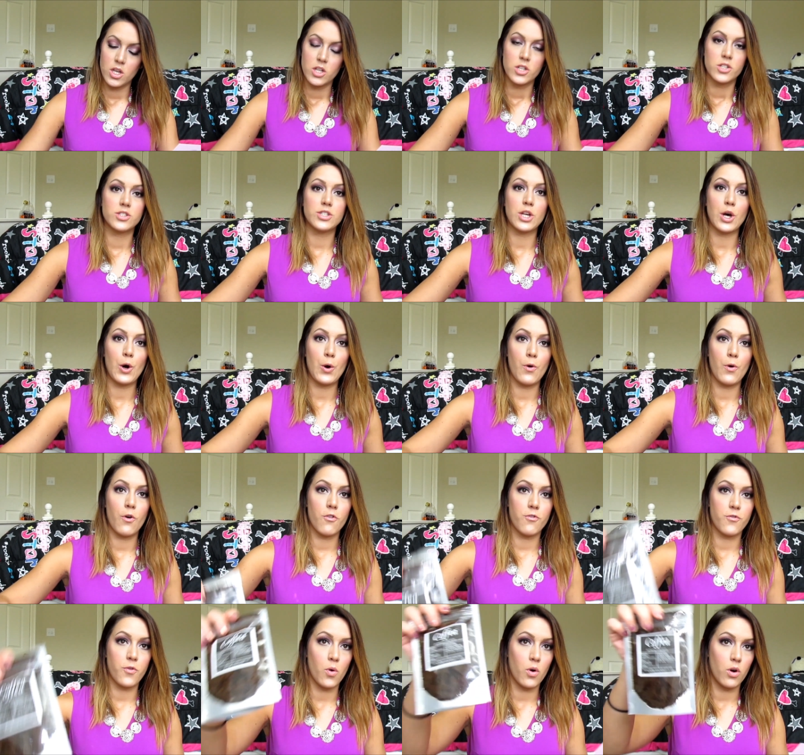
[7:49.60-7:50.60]
So
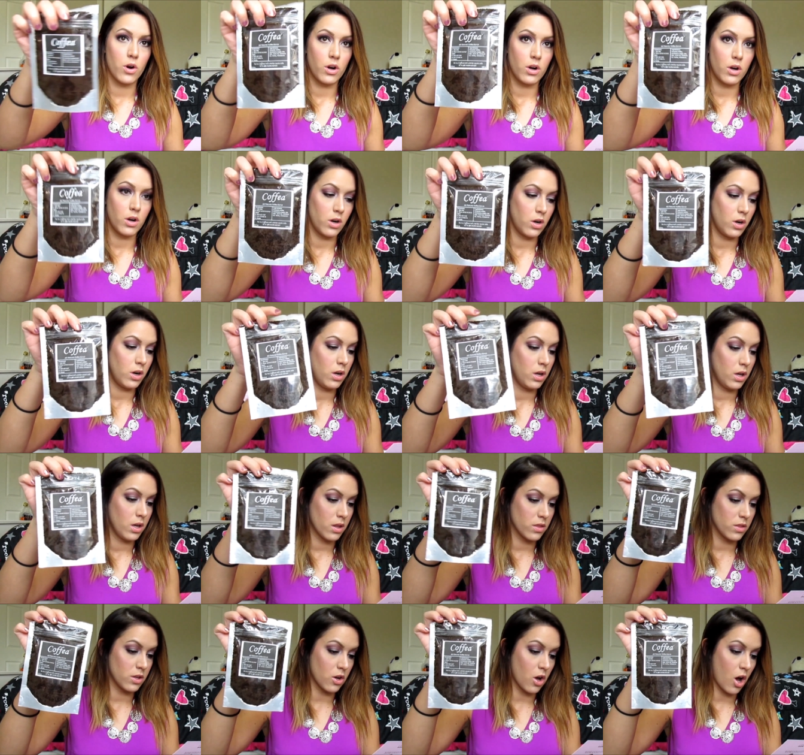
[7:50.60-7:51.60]
for
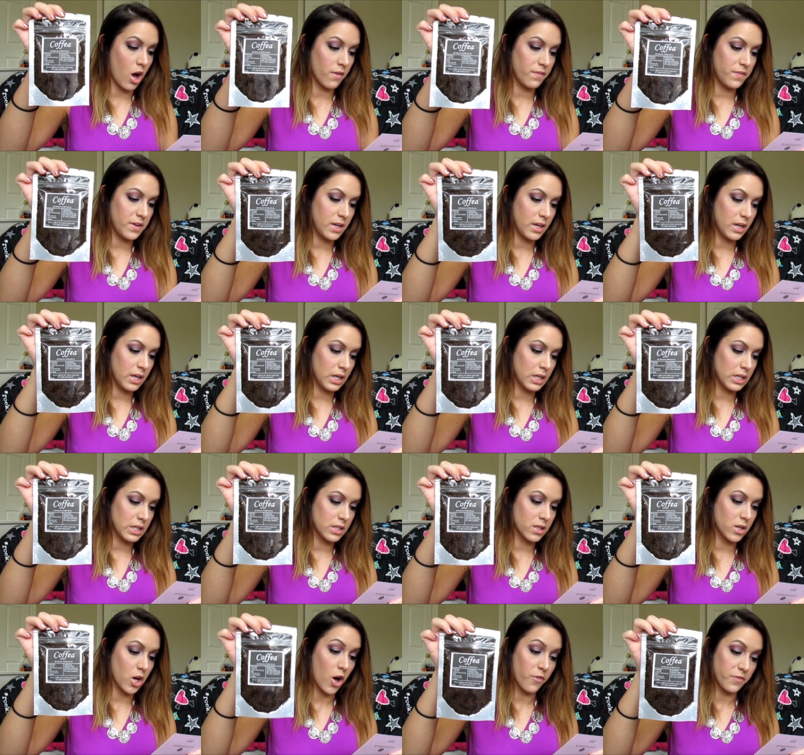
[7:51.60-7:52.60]
the coffee
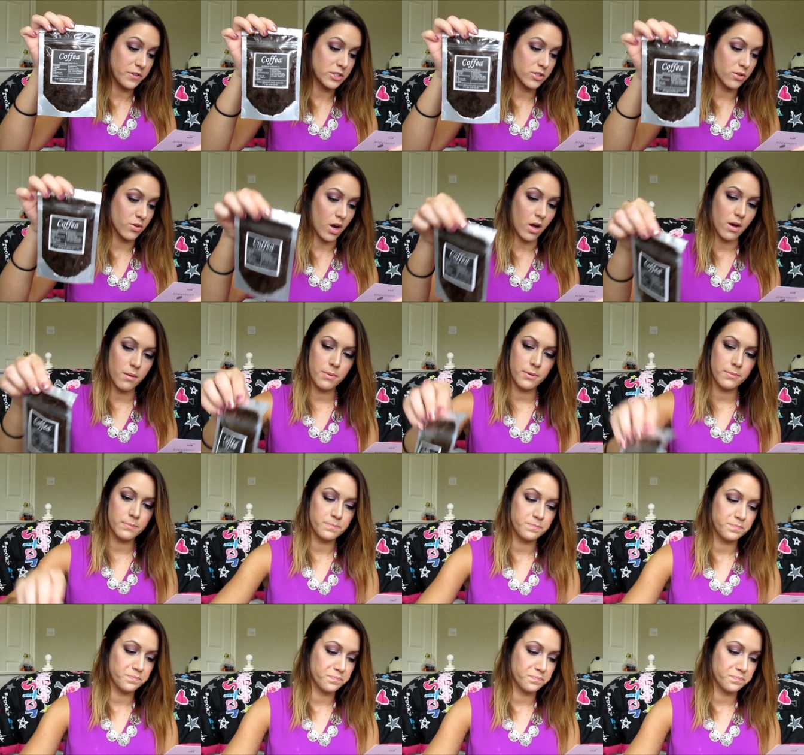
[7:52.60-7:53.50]
coffee scrub,